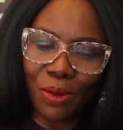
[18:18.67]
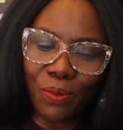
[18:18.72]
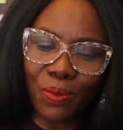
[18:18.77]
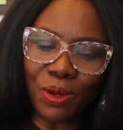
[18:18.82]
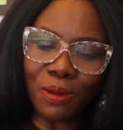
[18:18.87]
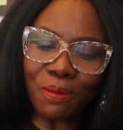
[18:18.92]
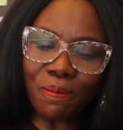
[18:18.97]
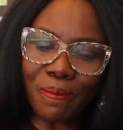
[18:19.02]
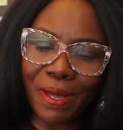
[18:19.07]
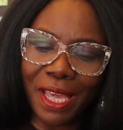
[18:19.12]

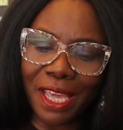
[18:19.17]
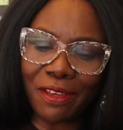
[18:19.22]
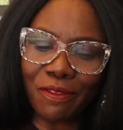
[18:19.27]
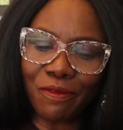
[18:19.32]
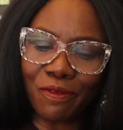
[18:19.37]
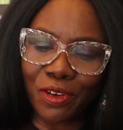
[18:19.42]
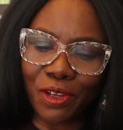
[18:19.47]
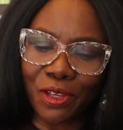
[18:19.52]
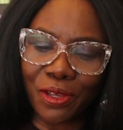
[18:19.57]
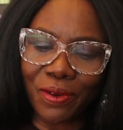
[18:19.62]
will pay
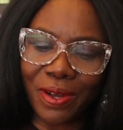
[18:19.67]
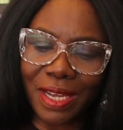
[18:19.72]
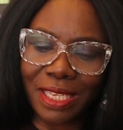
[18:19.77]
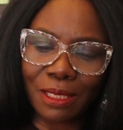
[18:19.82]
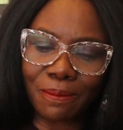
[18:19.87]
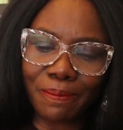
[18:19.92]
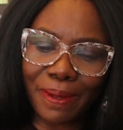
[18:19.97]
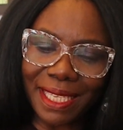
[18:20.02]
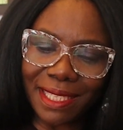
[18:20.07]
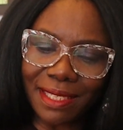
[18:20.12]
for your
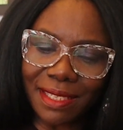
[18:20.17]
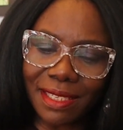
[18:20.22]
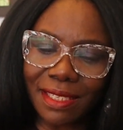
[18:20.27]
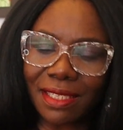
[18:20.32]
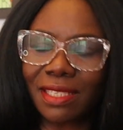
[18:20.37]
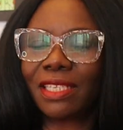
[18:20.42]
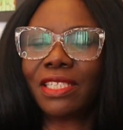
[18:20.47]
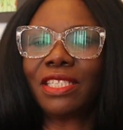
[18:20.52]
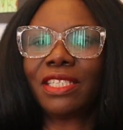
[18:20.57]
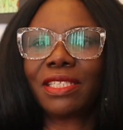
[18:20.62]

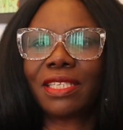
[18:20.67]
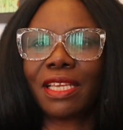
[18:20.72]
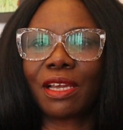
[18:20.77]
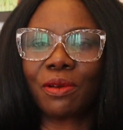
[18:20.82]
expenses such as